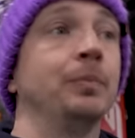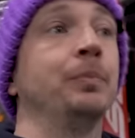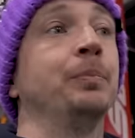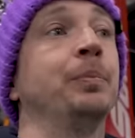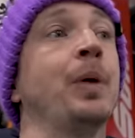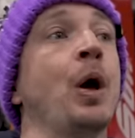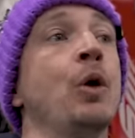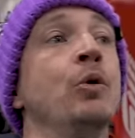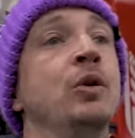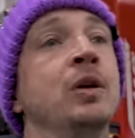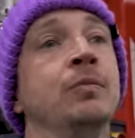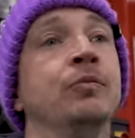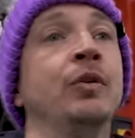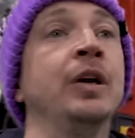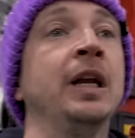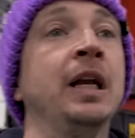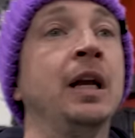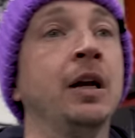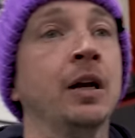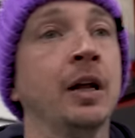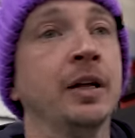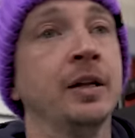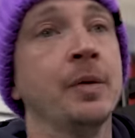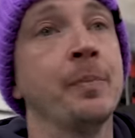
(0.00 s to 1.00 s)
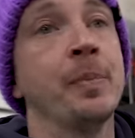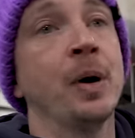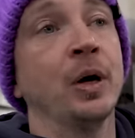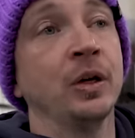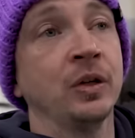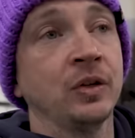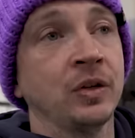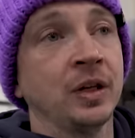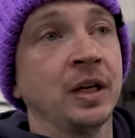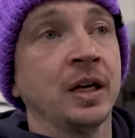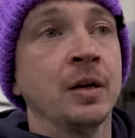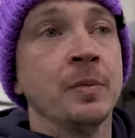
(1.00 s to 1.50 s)
Podium really like the bike
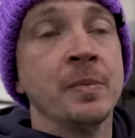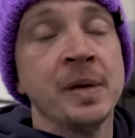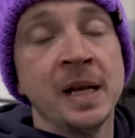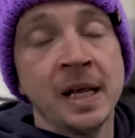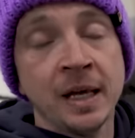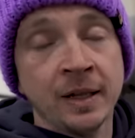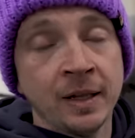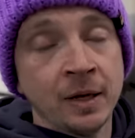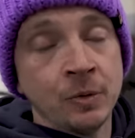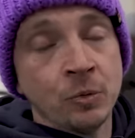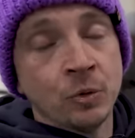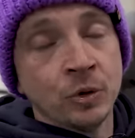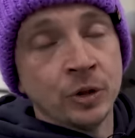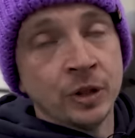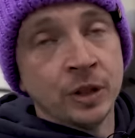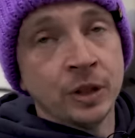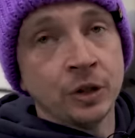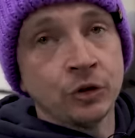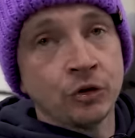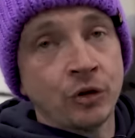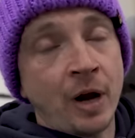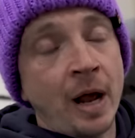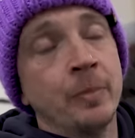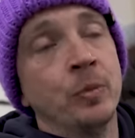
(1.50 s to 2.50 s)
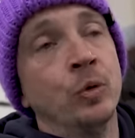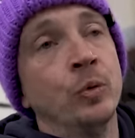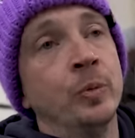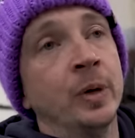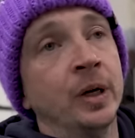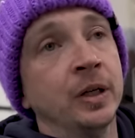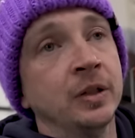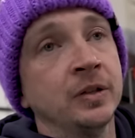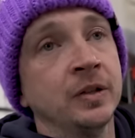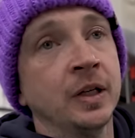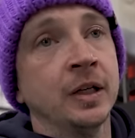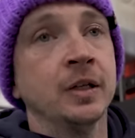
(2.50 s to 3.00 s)
thing at the minute. They want to attract more
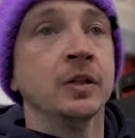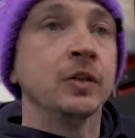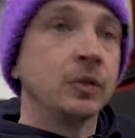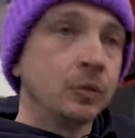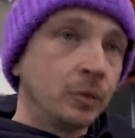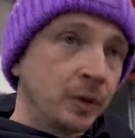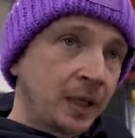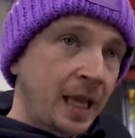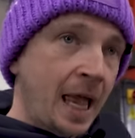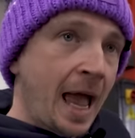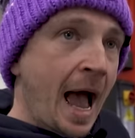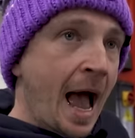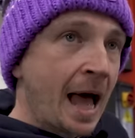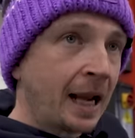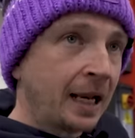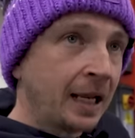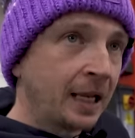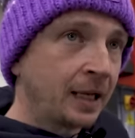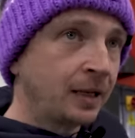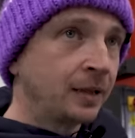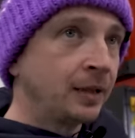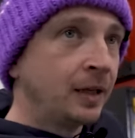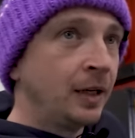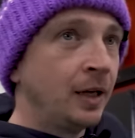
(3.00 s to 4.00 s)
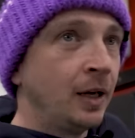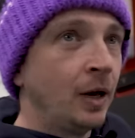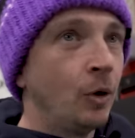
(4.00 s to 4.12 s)
bikes in, so we get Al in.